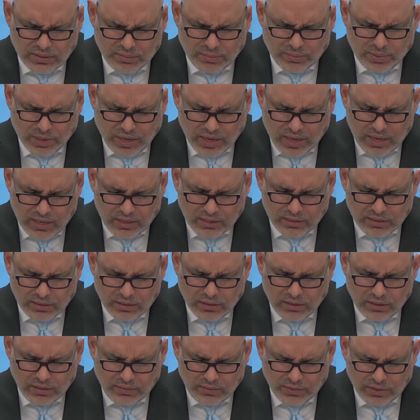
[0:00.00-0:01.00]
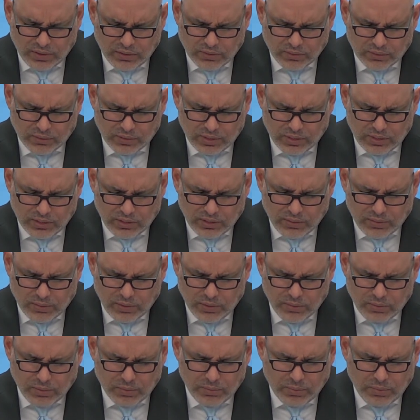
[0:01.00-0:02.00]
the pain, the difficulty
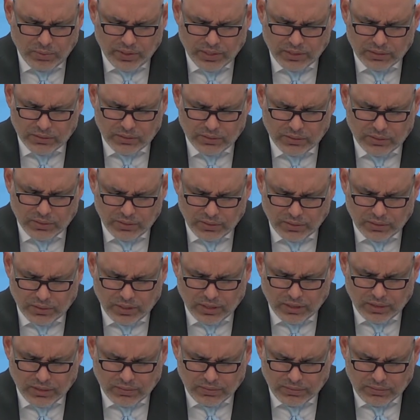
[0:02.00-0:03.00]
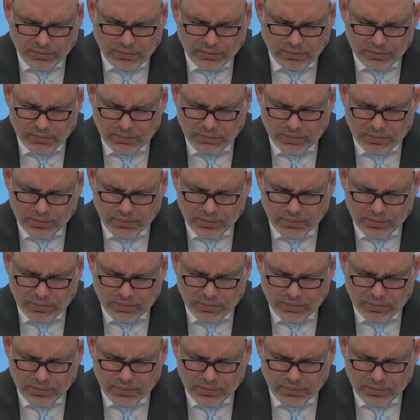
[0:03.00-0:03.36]
that we would bring to your life.